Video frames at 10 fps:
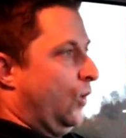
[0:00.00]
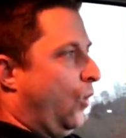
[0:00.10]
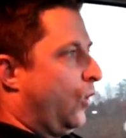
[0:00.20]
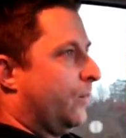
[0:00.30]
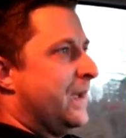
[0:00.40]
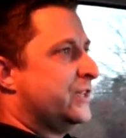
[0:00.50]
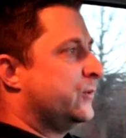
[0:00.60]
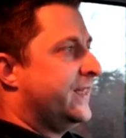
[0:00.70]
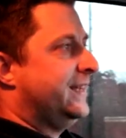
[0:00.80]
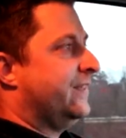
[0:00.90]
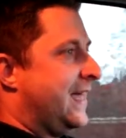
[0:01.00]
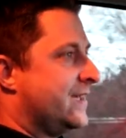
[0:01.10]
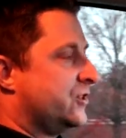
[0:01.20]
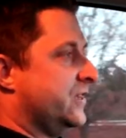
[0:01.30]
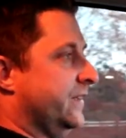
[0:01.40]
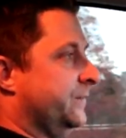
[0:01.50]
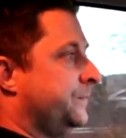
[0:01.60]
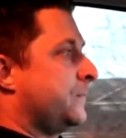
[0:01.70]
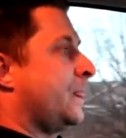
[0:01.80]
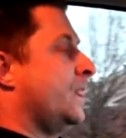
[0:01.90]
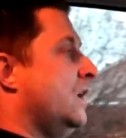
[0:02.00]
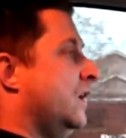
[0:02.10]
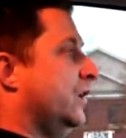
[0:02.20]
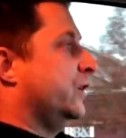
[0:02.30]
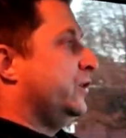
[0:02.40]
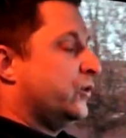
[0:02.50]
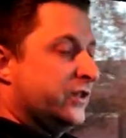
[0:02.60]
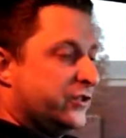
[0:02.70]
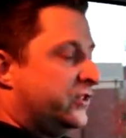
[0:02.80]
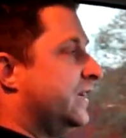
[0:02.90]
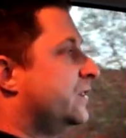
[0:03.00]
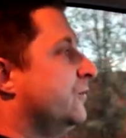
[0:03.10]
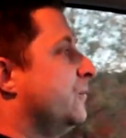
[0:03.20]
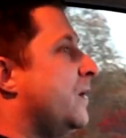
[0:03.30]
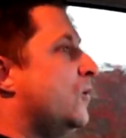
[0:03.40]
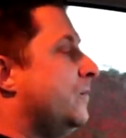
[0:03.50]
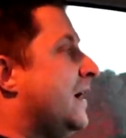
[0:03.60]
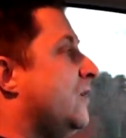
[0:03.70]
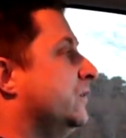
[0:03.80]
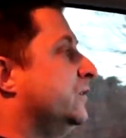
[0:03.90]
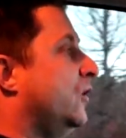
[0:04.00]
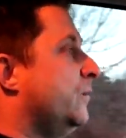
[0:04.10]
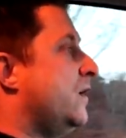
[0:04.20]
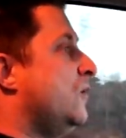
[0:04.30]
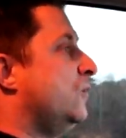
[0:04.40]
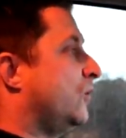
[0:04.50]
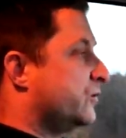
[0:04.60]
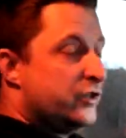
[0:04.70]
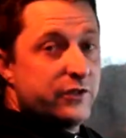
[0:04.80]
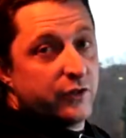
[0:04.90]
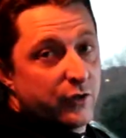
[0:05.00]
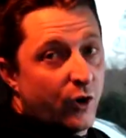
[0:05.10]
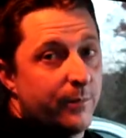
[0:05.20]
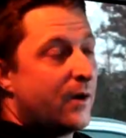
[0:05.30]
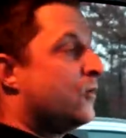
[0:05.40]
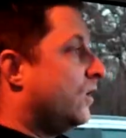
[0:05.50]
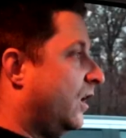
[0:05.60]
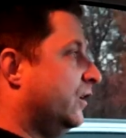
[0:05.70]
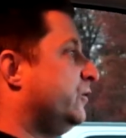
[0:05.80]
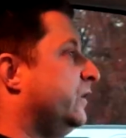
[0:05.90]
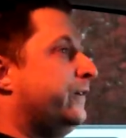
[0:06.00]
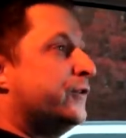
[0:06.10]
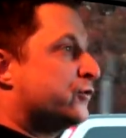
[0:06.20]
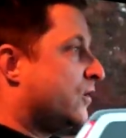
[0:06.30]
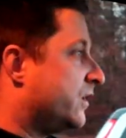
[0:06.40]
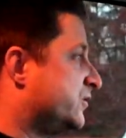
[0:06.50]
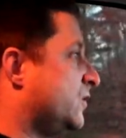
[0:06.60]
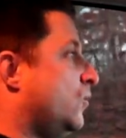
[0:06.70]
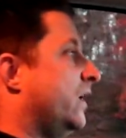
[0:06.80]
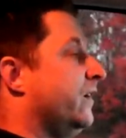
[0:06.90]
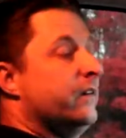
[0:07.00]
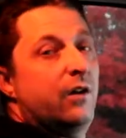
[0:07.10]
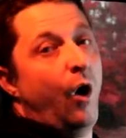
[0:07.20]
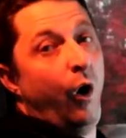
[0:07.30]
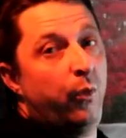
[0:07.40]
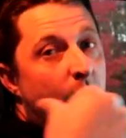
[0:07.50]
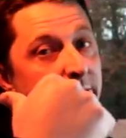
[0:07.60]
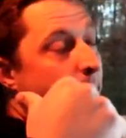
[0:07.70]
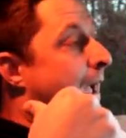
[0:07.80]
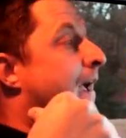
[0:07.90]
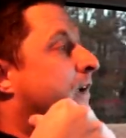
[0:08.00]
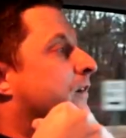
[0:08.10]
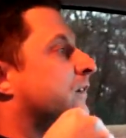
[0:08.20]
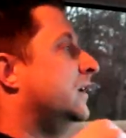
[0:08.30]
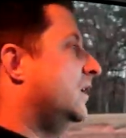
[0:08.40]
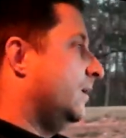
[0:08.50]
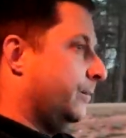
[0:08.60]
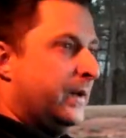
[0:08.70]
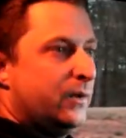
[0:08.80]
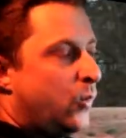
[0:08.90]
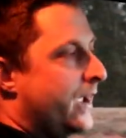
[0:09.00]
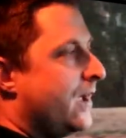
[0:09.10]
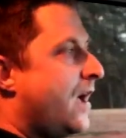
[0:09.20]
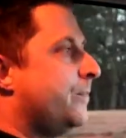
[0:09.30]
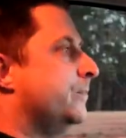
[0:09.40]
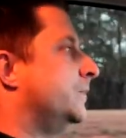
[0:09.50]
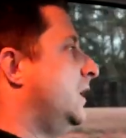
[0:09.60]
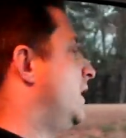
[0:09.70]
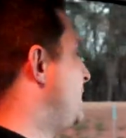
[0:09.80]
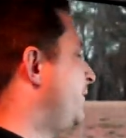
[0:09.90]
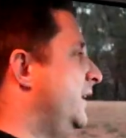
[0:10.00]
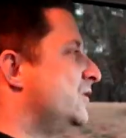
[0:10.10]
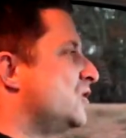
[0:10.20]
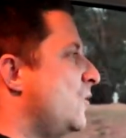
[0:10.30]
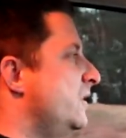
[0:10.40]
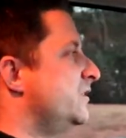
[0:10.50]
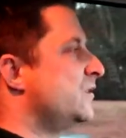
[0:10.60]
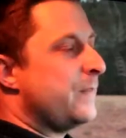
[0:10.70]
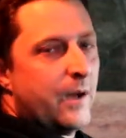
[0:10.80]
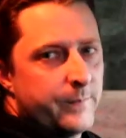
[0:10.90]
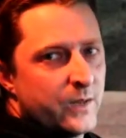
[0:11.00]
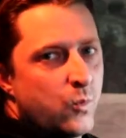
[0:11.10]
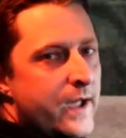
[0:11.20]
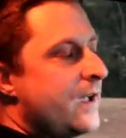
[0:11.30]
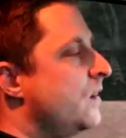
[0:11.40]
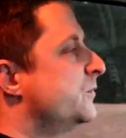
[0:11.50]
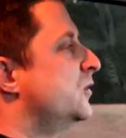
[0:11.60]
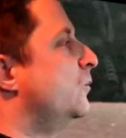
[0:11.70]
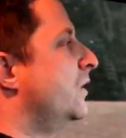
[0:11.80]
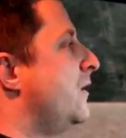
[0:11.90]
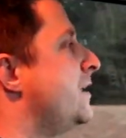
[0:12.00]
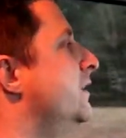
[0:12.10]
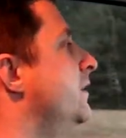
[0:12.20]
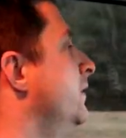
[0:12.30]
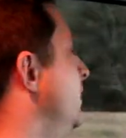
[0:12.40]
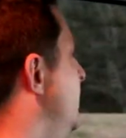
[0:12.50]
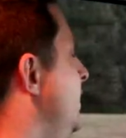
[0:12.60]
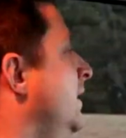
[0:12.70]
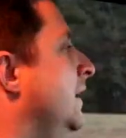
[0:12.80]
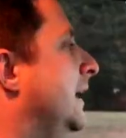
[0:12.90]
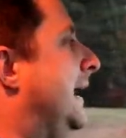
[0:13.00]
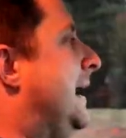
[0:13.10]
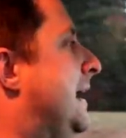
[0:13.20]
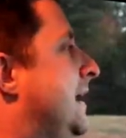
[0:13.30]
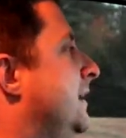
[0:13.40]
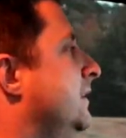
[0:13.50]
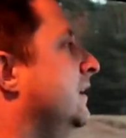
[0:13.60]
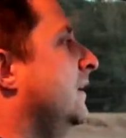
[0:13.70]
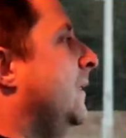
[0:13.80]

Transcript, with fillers: or mess with any of that shit. You can stick the remote mount turbo or just the turbo underneath the truck somewhere, all the way in the back, midway up. I think Joey's is about midway up, somewhere right there. And